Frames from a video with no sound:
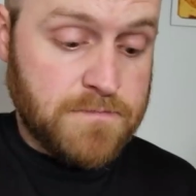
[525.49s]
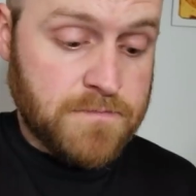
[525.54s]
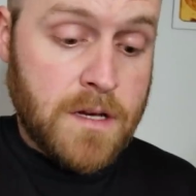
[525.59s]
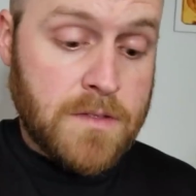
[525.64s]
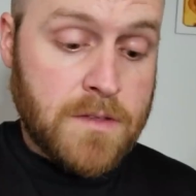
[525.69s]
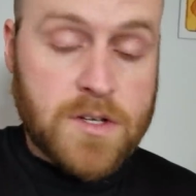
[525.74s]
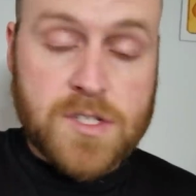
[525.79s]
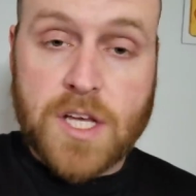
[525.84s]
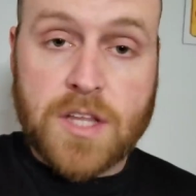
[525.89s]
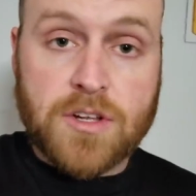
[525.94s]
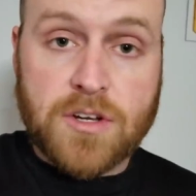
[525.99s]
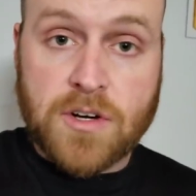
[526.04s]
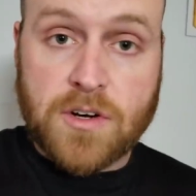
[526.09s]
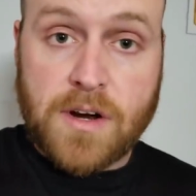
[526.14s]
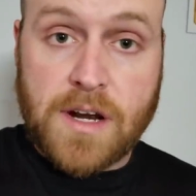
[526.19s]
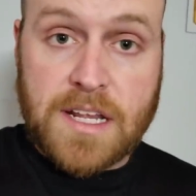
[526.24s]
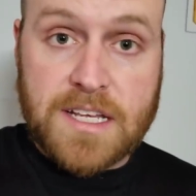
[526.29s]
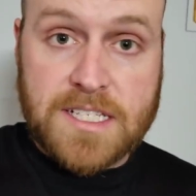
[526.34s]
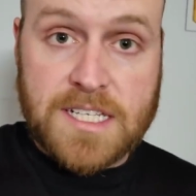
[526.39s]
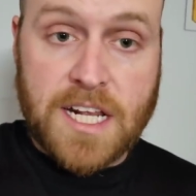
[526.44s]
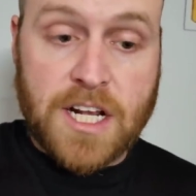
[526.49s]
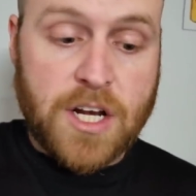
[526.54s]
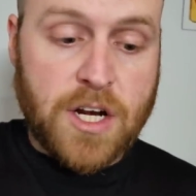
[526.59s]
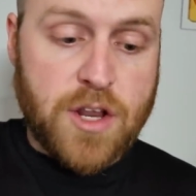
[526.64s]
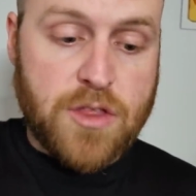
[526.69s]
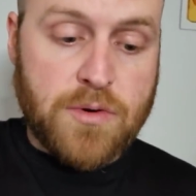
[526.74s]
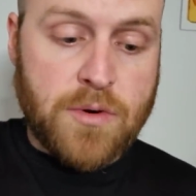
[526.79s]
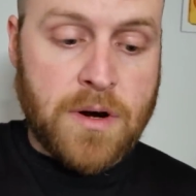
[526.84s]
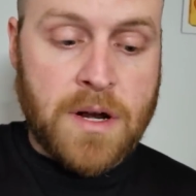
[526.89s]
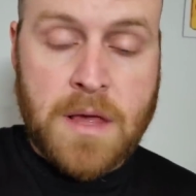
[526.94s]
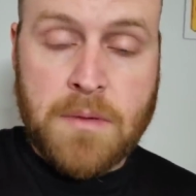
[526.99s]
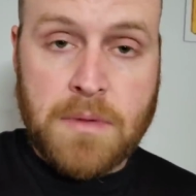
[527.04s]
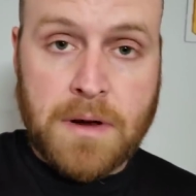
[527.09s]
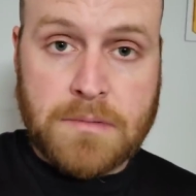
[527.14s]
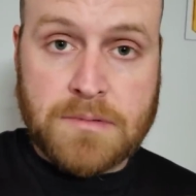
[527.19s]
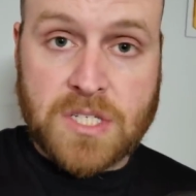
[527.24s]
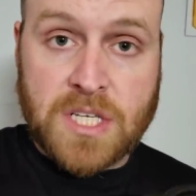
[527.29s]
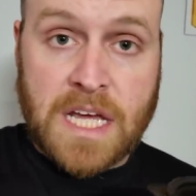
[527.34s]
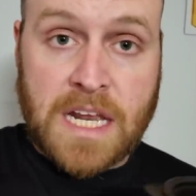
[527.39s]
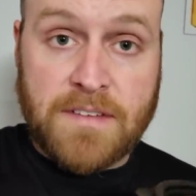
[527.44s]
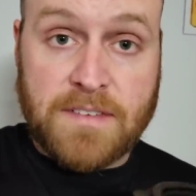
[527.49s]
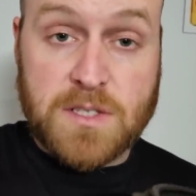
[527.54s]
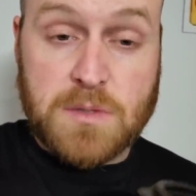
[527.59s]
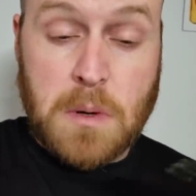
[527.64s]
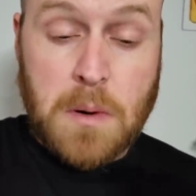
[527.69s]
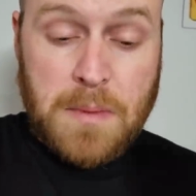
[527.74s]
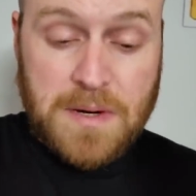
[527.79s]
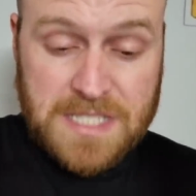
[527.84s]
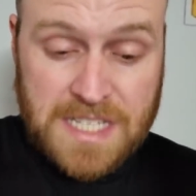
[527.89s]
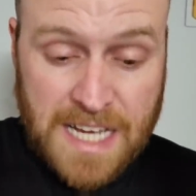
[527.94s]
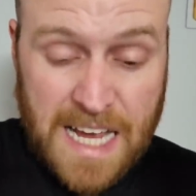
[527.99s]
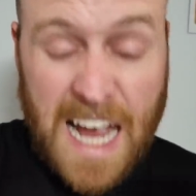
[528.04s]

There's other ingredients that I could have thrown in, but I'm just kind of experimenting.